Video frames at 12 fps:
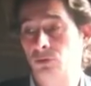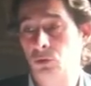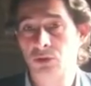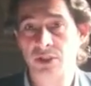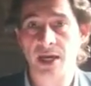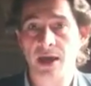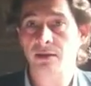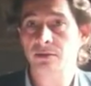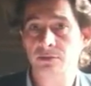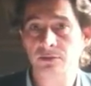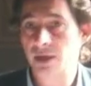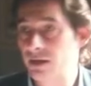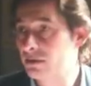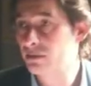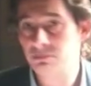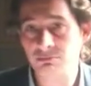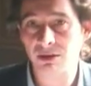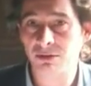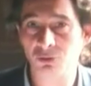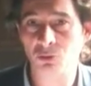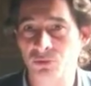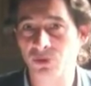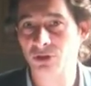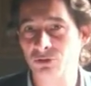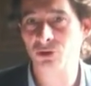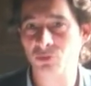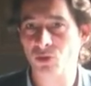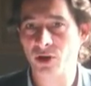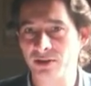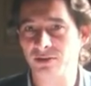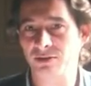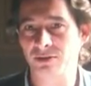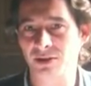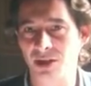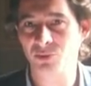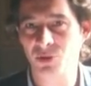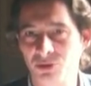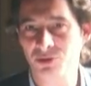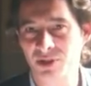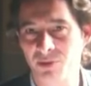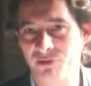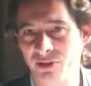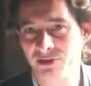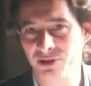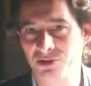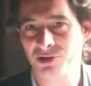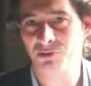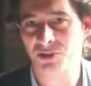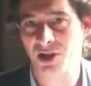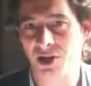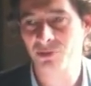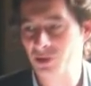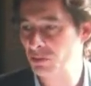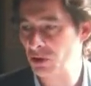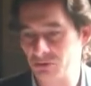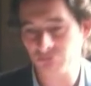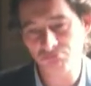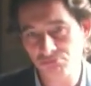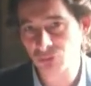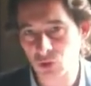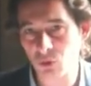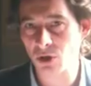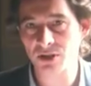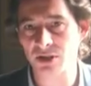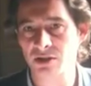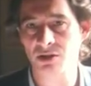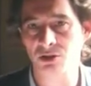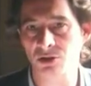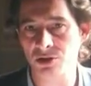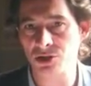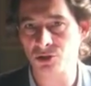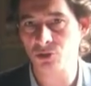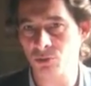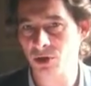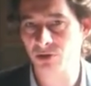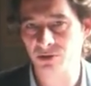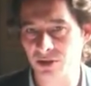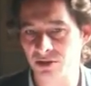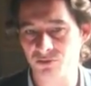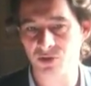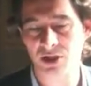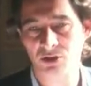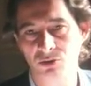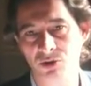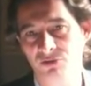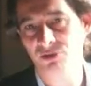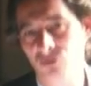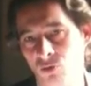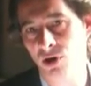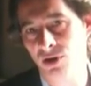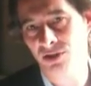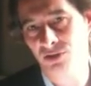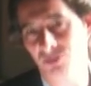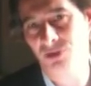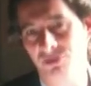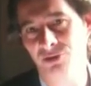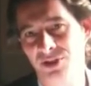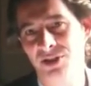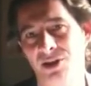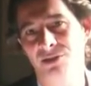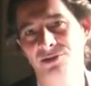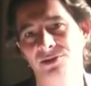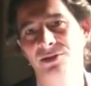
To the end, yes, Dom Perignon and Moët can be on the same vintage sometimes, but to us it's not an issue because it's really 2 different wines and 2 different styles.